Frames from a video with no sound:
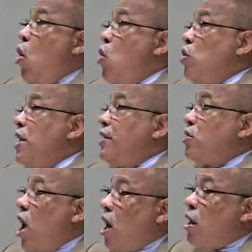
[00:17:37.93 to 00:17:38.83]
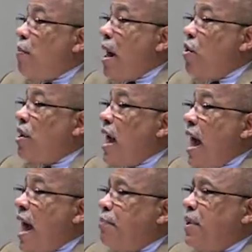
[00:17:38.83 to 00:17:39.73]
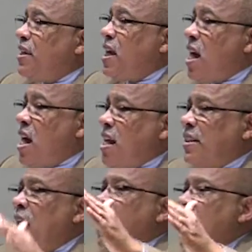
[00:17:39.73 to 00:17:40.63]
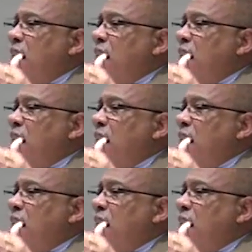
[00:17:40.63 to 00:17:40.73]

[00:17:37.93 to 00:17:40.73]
only talk about God because